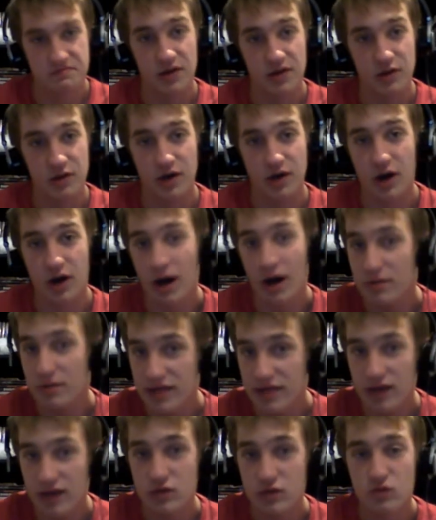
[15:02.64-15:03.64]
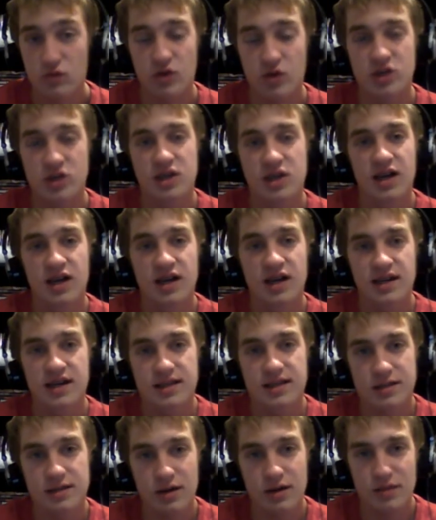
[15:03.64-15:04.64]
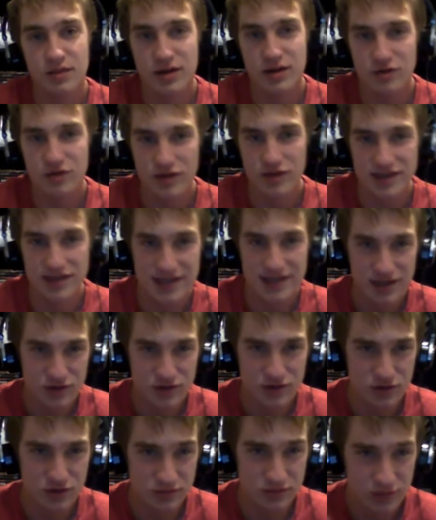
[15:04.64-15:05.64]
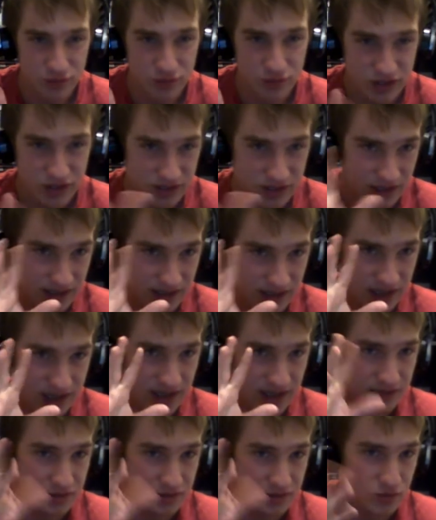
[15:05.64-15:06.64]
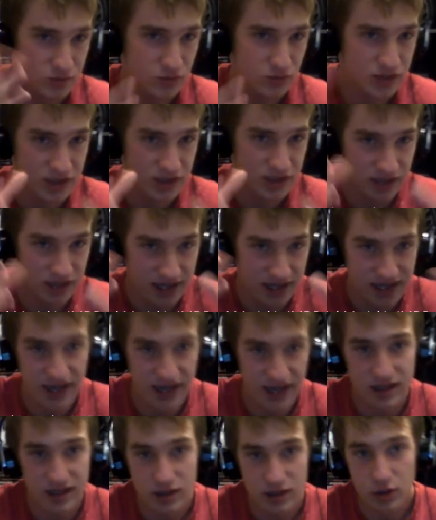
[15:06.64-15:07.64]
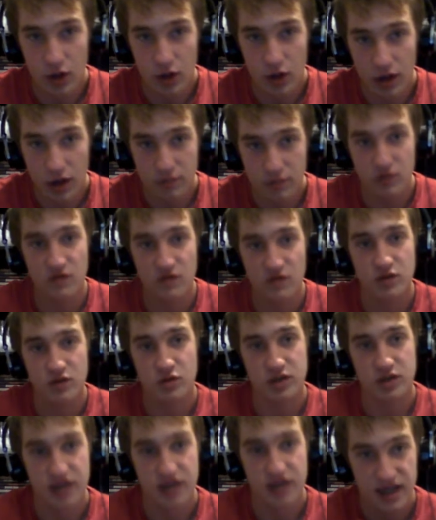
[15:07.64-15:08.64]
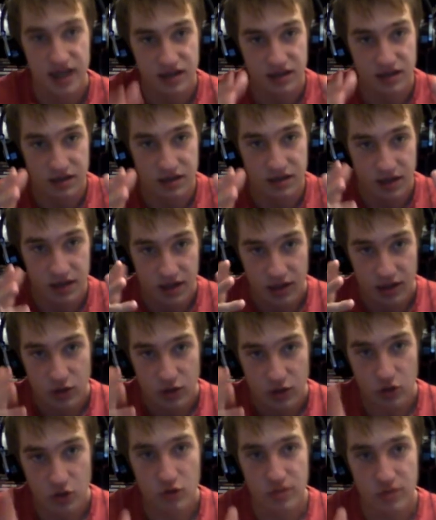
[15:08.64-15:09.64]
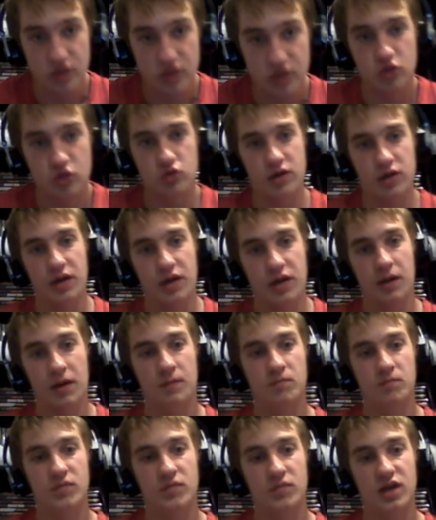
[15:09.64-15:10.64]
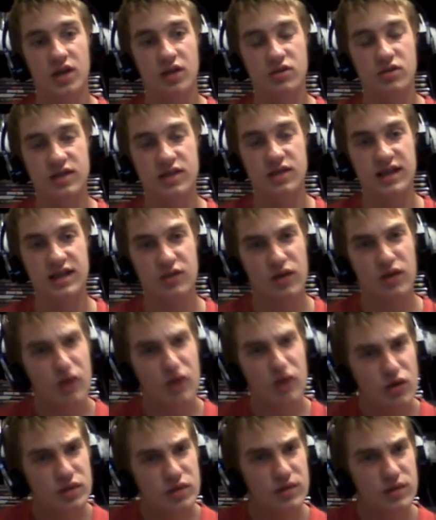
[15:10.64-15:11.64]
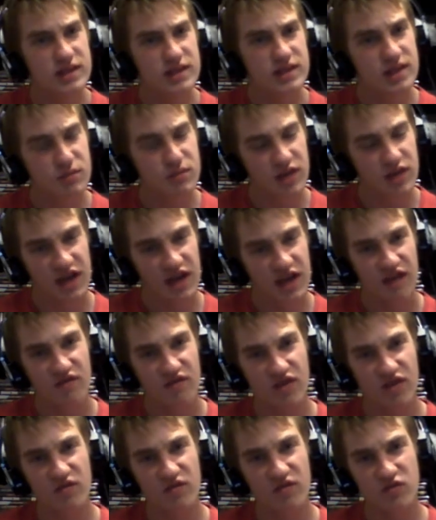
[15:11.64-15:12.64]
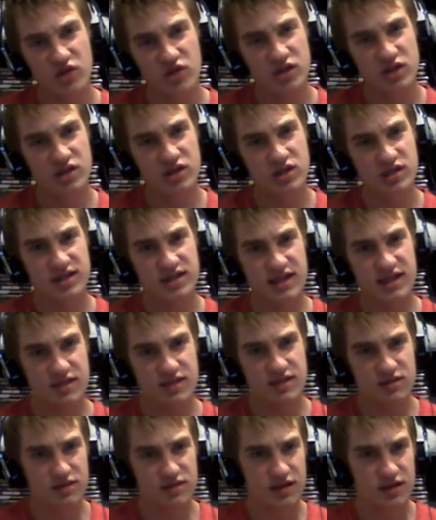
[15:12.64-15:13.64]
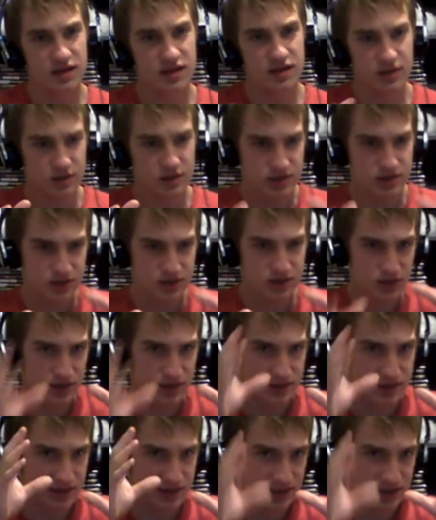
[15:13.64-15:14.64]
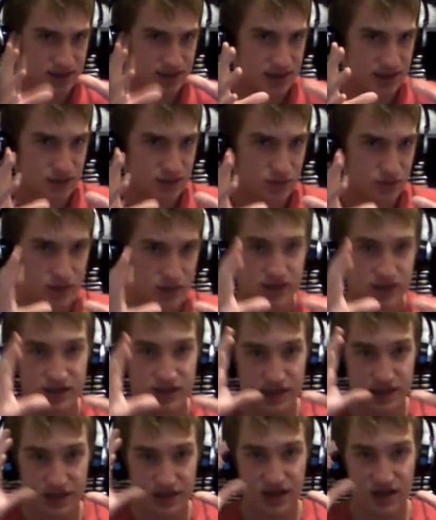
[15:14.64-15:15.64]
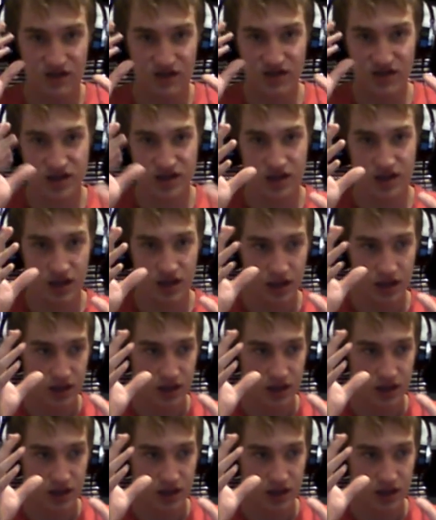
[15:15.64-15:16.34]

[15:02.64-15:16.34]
I'm like, I'm down to watch Spider-Man. Always down to to watch like a to watch like an alien type movie, to watch an alien documentary. It looks like there are going to be some film footage scenes because uh, there are like scenes where I think